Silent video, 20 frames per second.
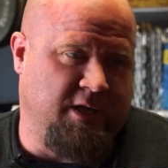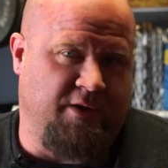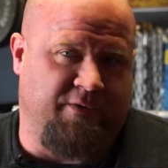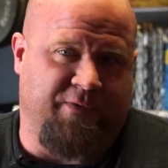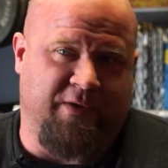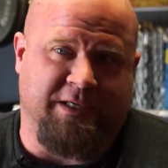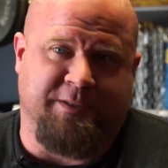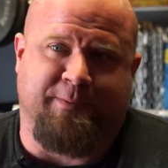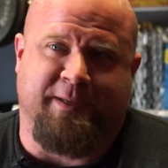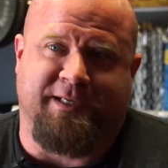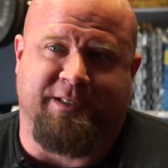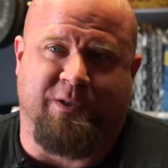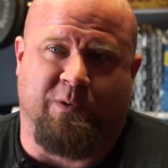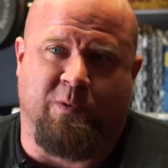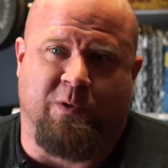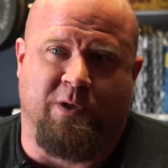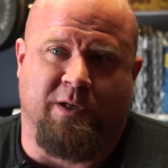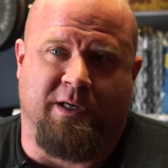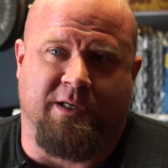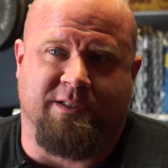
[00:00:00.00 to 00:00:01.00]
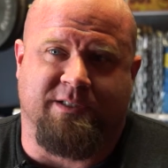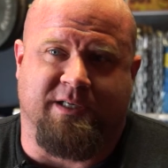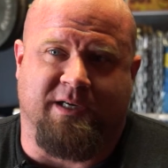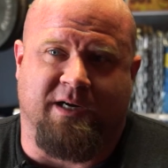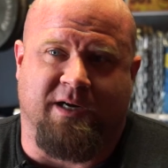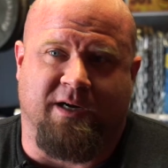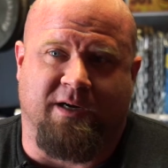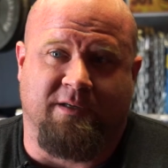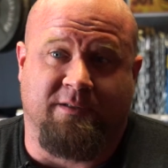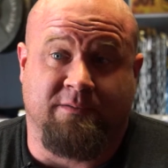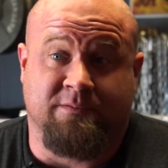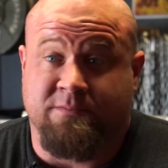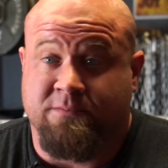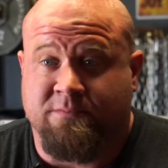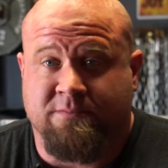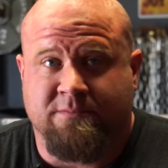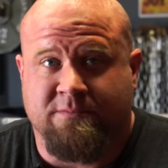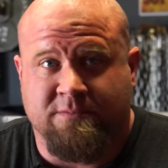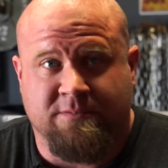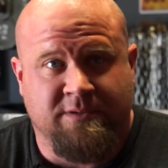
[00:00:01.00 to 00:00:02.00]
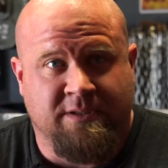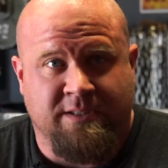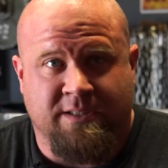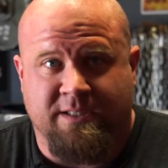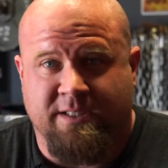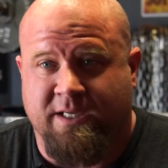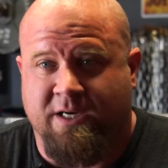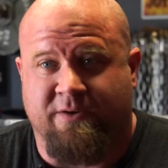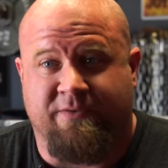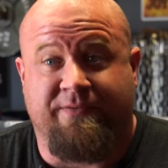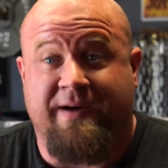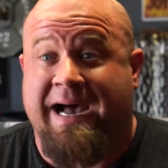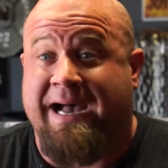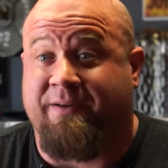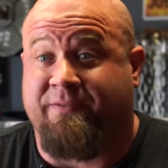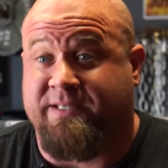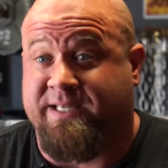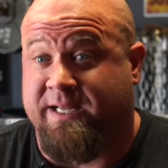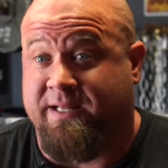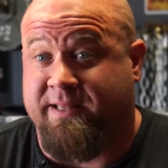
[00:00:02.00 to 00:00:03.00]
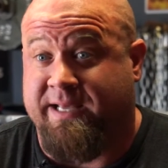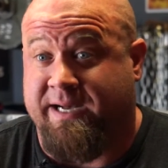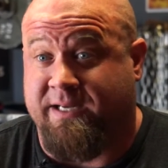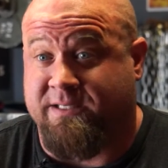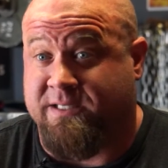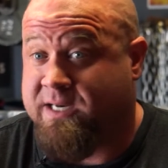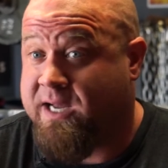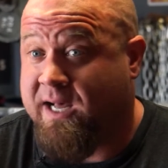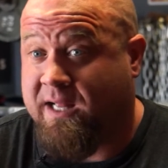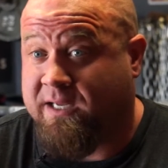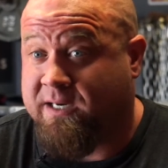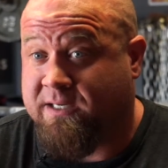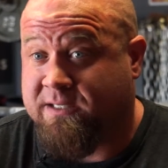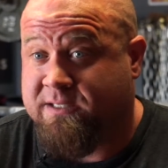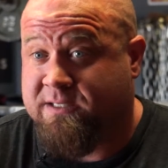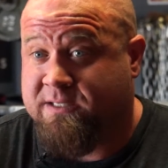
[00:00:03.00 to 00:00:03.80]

first place awards are, $5,000, $10,000.